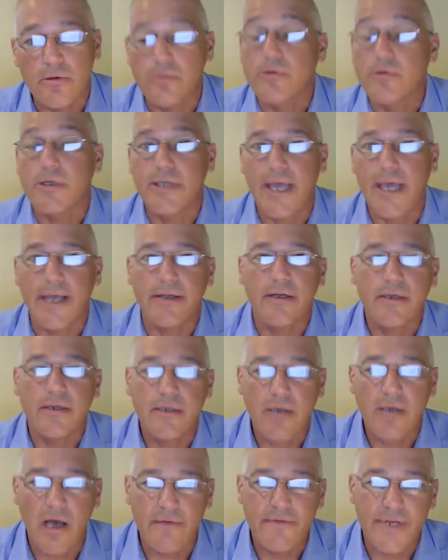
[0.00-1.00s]
Again,
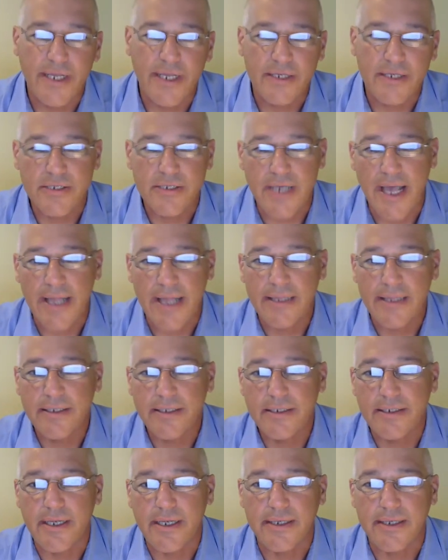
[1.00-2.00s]

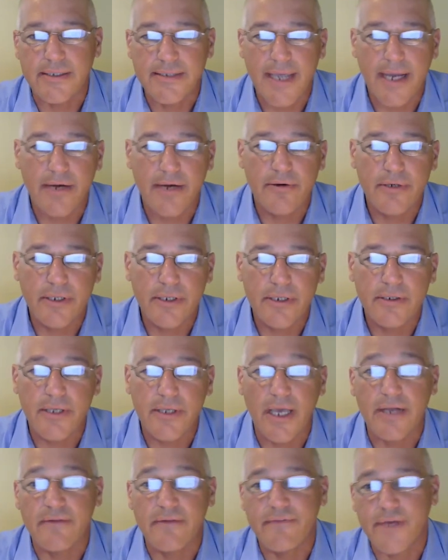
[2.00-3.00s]
confidentiality, integrity,
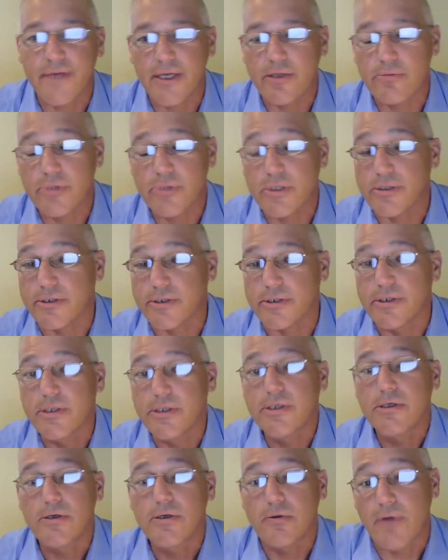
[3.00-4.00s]
and availability.
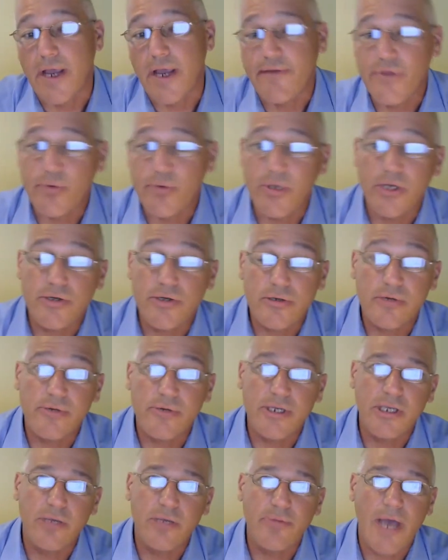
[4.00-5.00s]
We have to make sure we
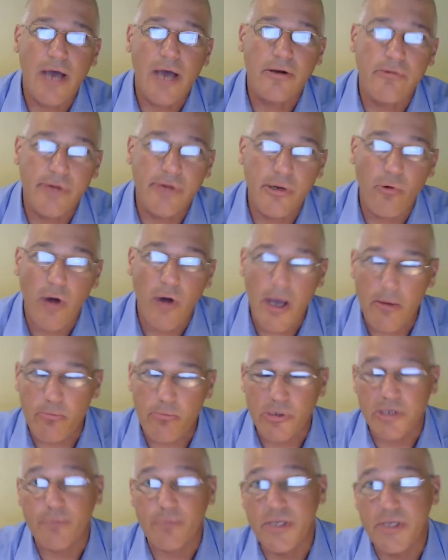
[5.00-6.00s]
keep out who we want,
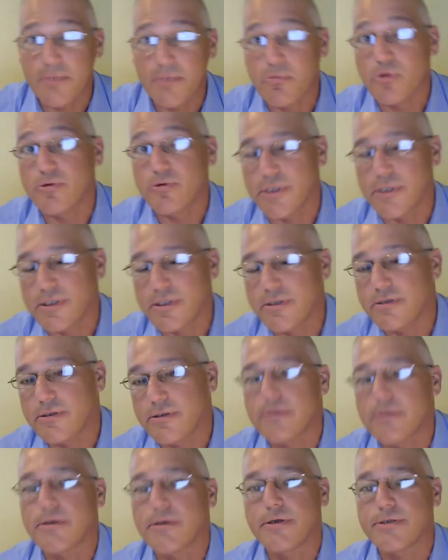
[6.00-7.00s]
but the people who need to
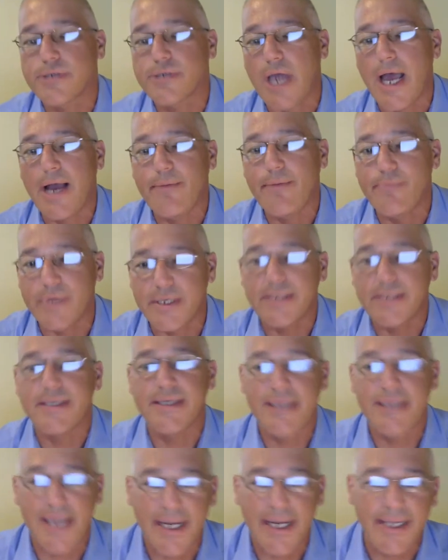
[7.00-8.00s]
do their job need to
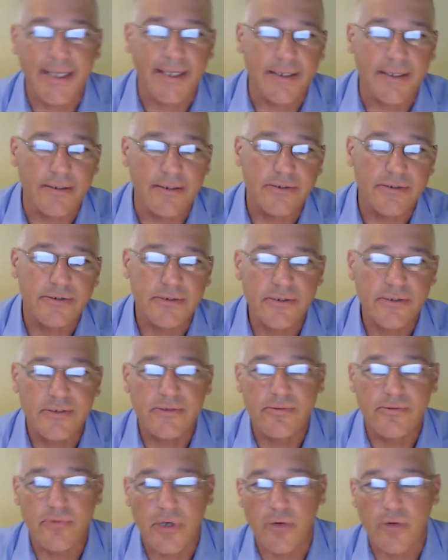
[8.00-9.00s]
get in. So this is
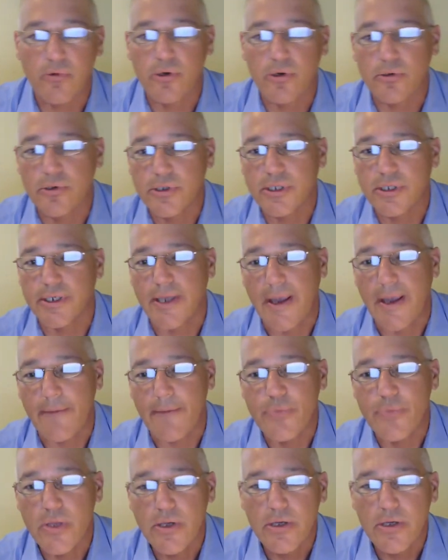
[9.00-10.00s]
what we're looking at.
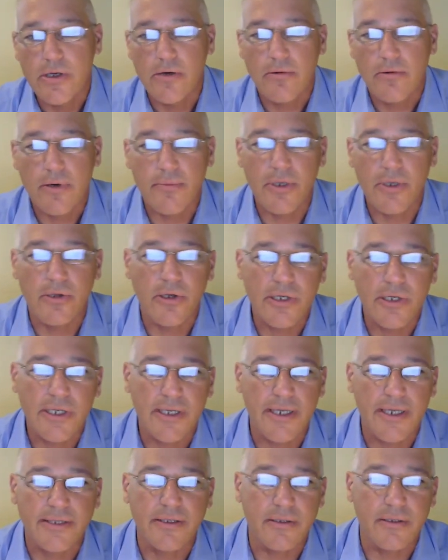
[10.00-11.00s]
We're going to be looking
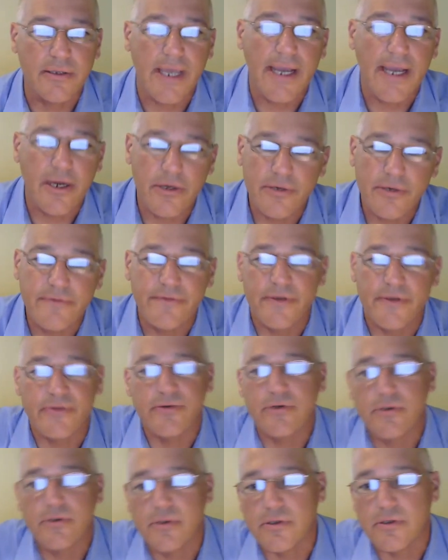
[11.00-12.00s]
at the layered
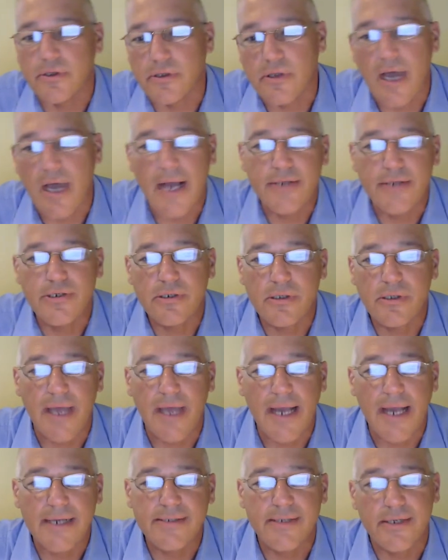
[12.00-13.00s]
physical and logical
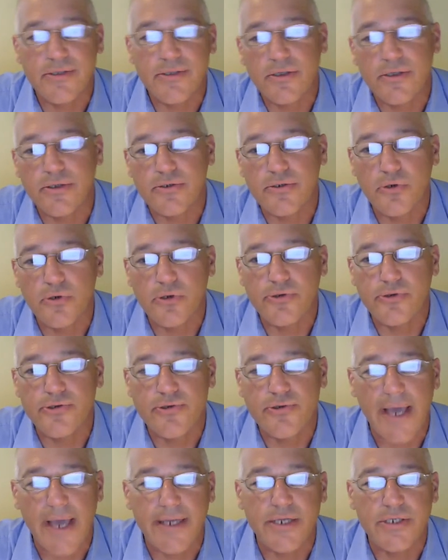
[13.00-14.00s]
access control
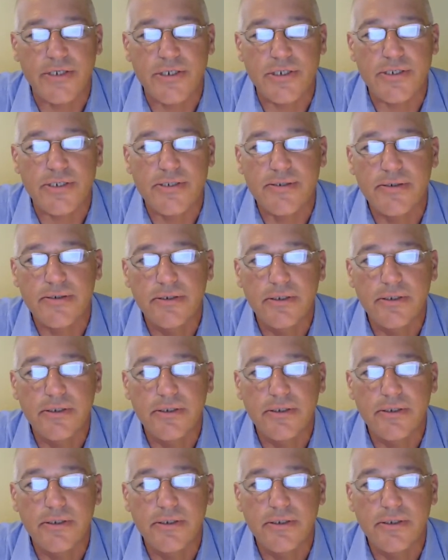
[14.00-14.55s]
strategies.